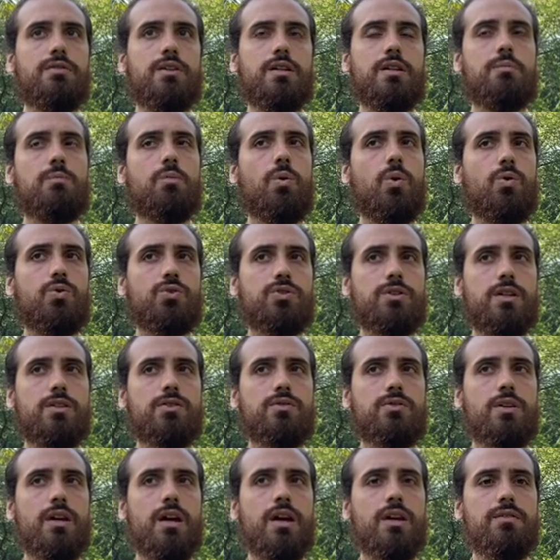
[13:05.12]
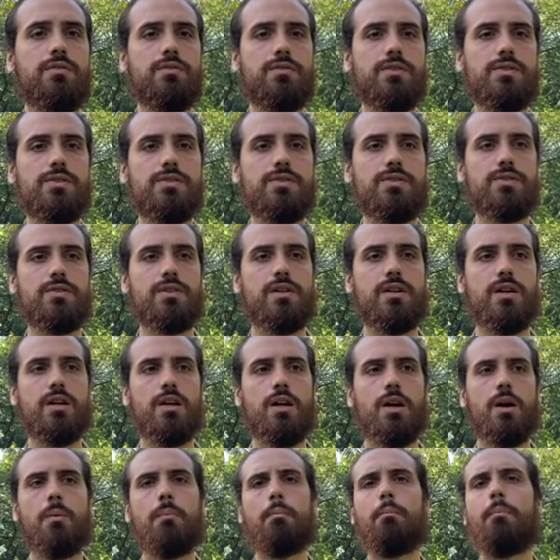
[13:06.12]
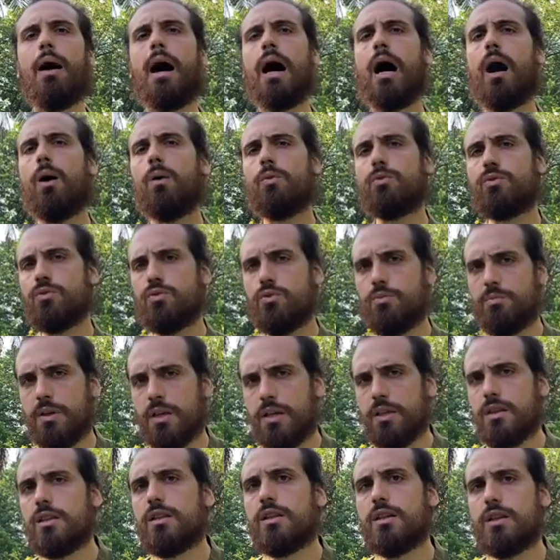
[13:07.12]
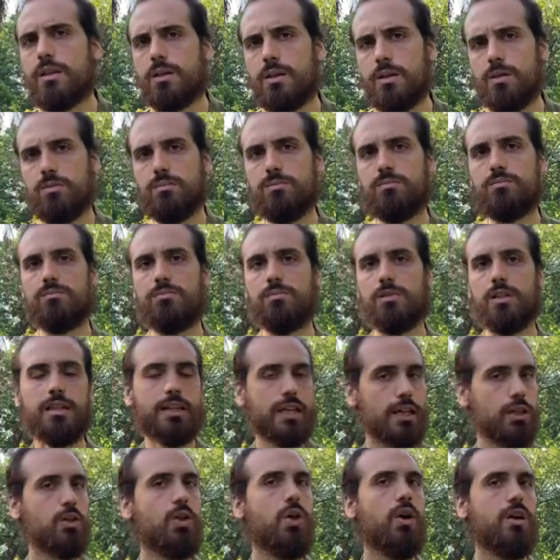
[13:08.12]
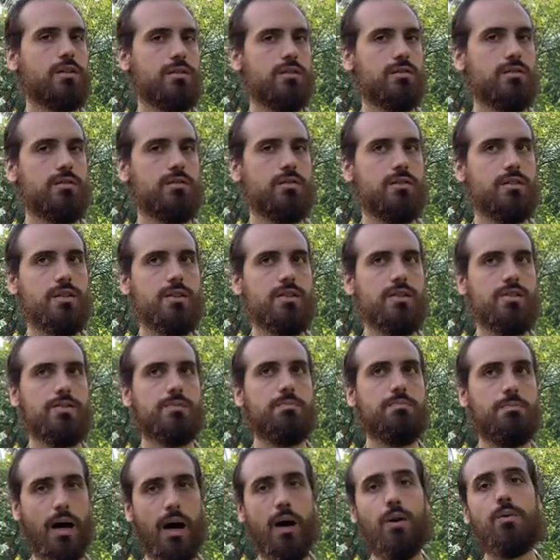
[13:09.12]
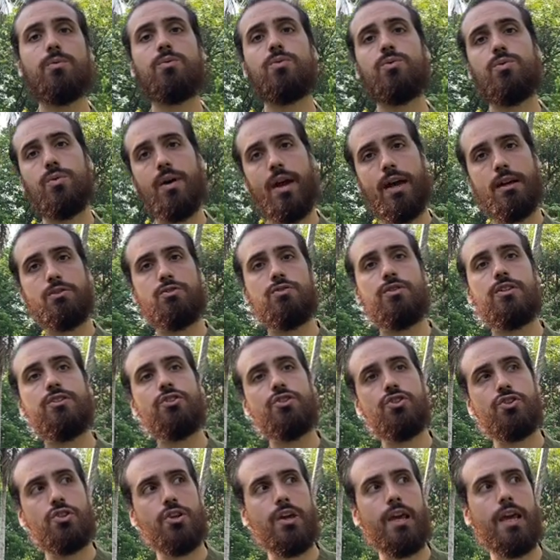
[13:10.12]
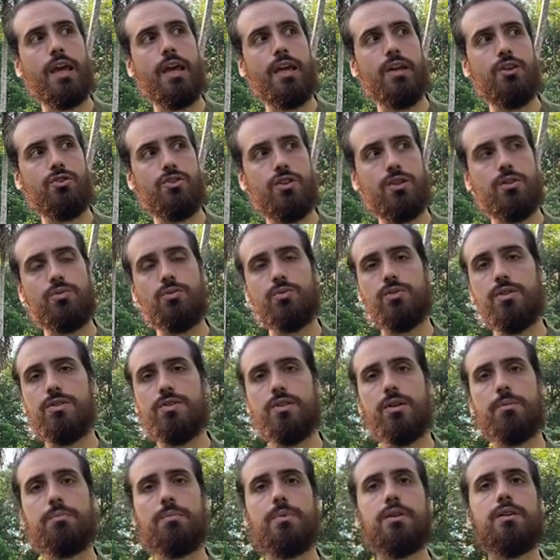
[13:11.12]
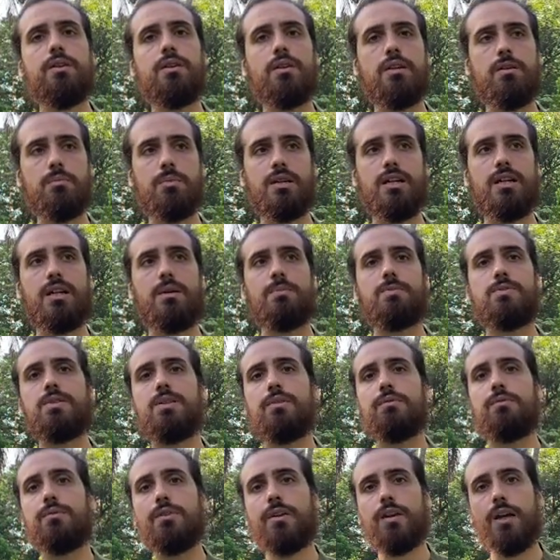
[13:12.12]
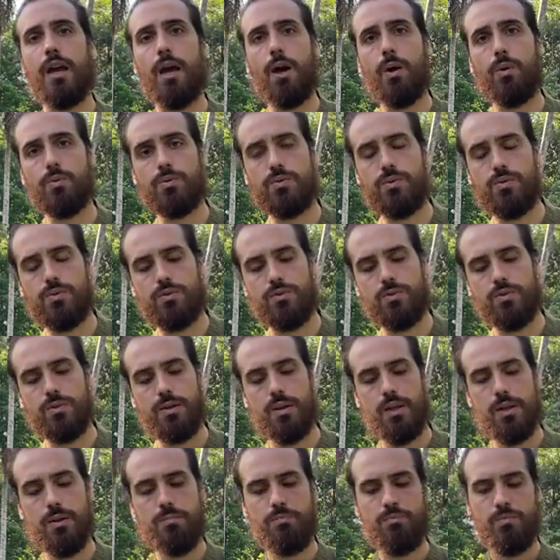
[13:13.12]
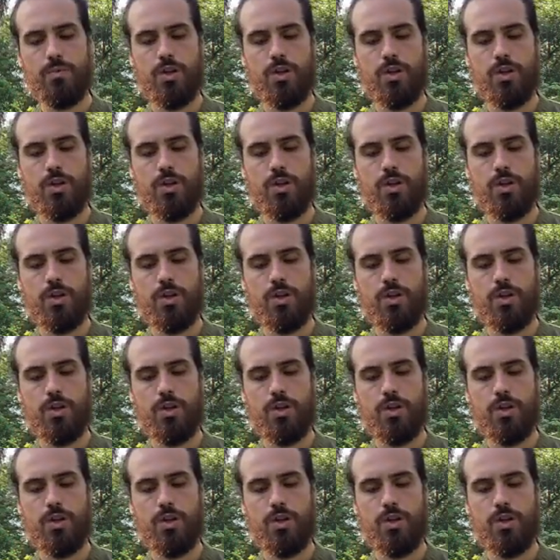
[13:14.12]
any emotion that you have is bound to be eternal. It cannot. It's bound to actually change and to disappear and become something else. Okay?